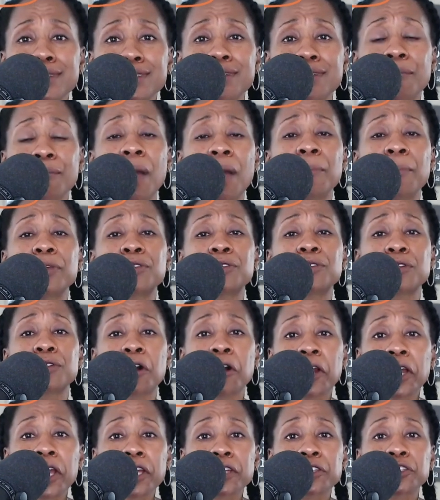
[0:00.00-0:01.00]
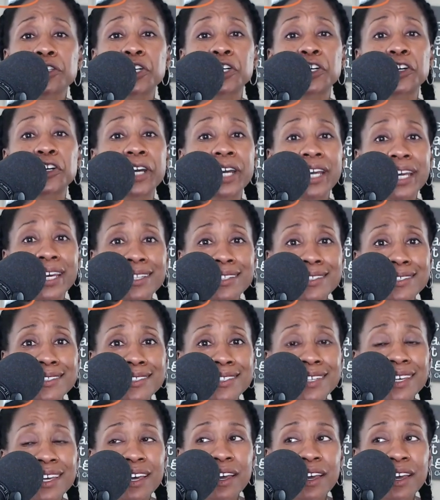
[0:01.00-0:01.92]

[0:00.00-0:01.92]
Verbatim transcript: you might be starting it to crickets,